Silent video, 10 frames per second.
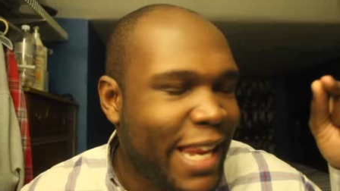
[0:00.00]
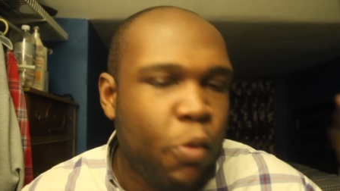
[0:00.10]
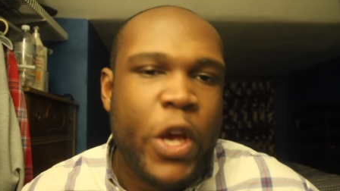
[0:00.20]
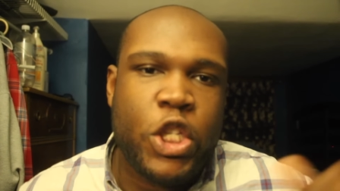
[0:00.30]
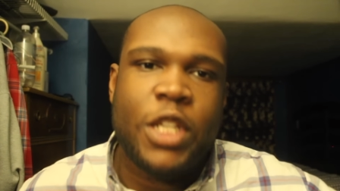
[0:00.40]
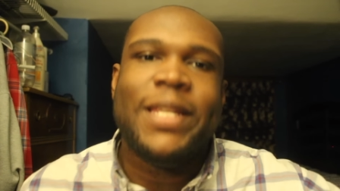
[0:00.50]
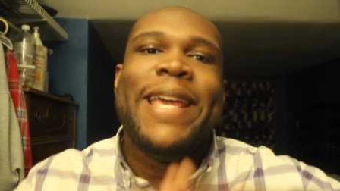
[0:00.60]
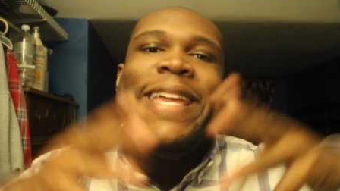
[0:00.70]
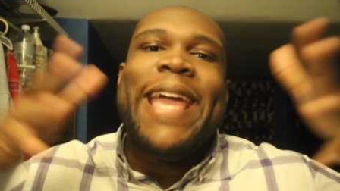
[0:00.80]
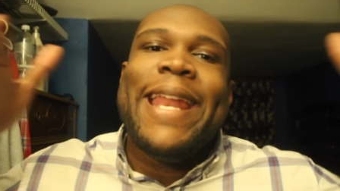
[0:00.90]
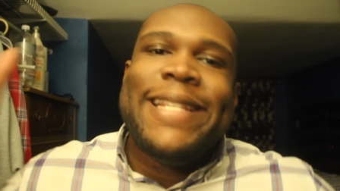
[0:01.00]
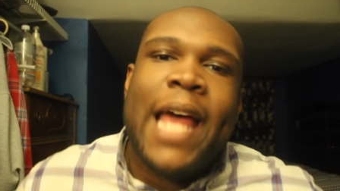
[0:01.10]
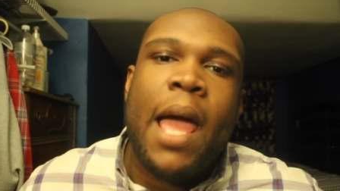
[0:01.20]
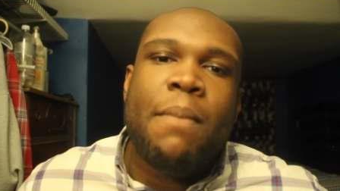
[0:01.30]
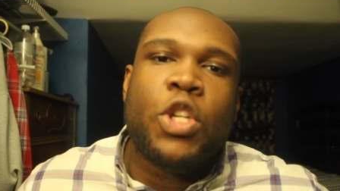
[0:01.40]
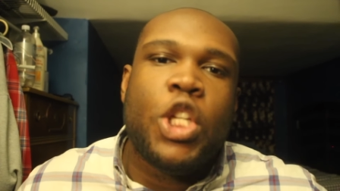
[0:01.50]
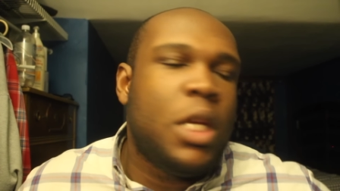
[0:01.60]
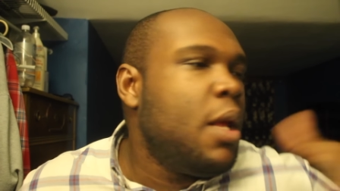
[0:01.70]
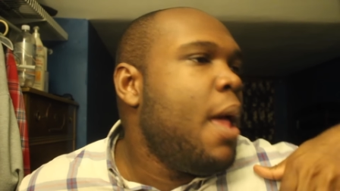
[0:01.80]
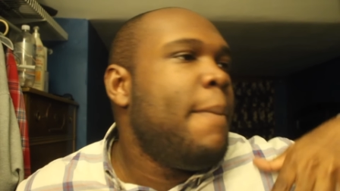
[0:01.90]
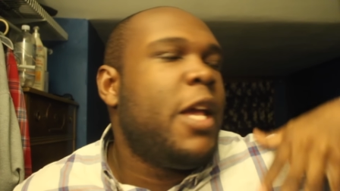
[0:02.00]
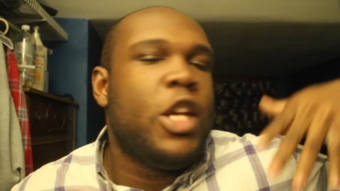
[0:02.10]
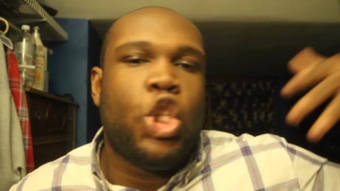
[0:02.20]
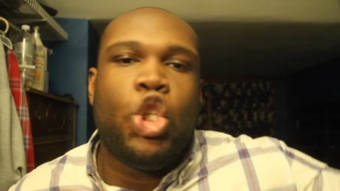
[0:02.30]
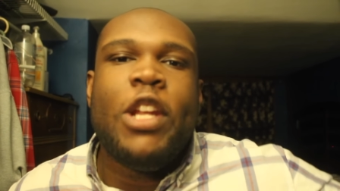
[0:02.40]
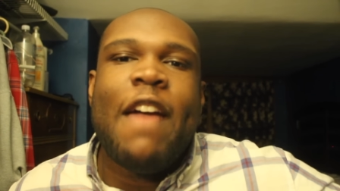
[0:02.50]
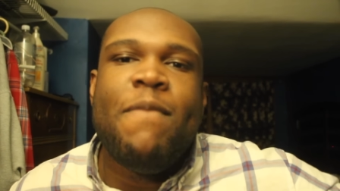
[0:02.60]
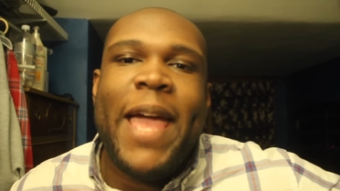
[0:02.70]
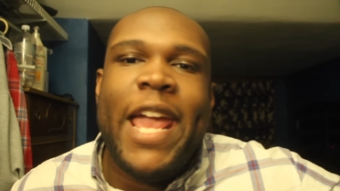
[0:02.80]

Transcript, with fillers: that he wishes he had a time machine because he should have